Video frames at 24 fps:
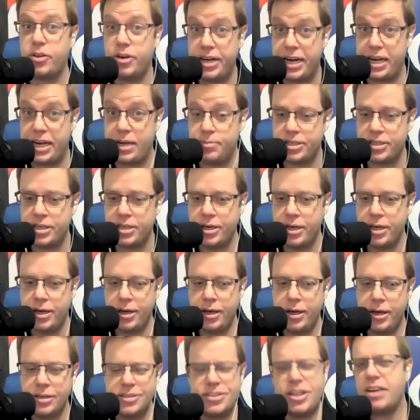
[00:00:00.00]
their names.
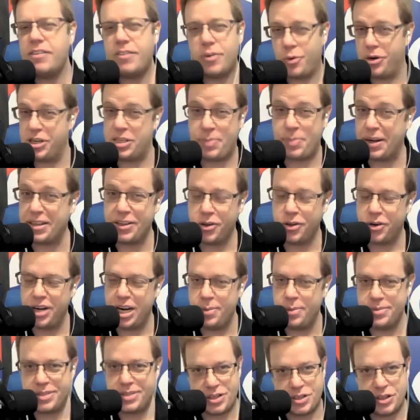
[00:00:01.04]
It's not even respecting their
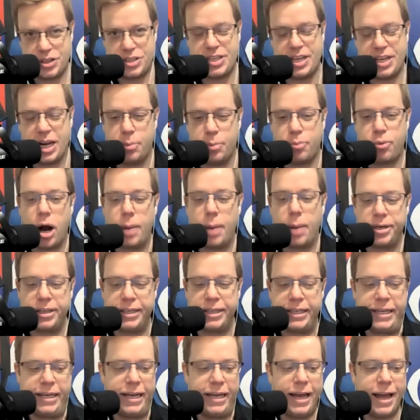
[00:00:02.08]
names. It's just saying it
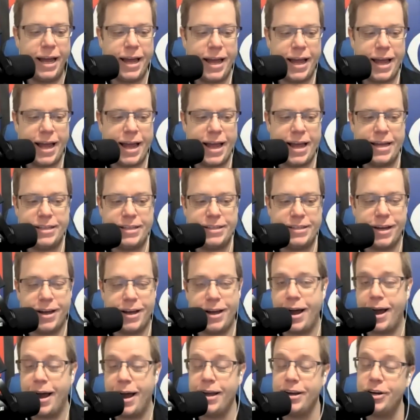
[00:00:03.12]
properly. And
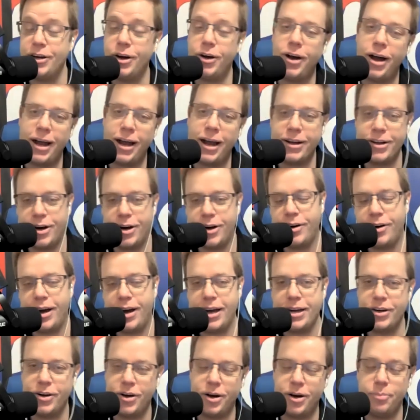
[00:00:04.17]
I know
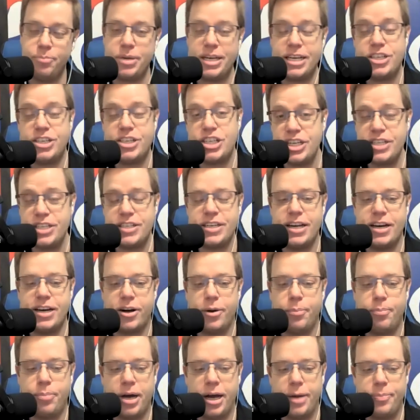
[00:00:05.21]
I'm being cheesy here,
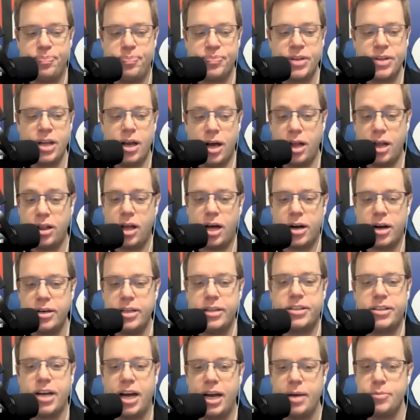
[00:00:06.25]
but a lot of the
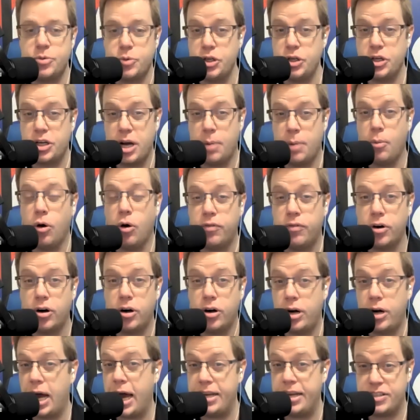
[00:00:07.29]
times when you come
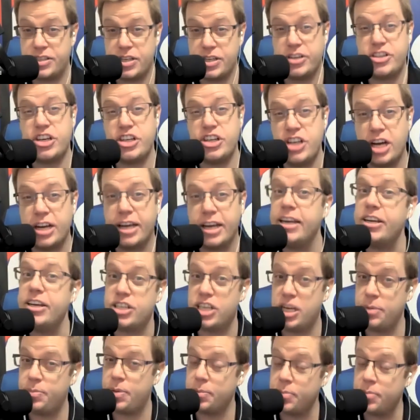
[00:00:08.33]
over at such a young age,
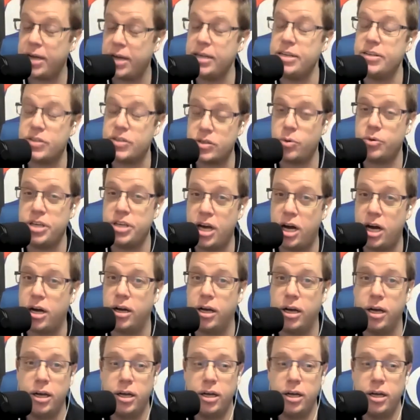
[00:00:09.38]
keep in mind, he's so young,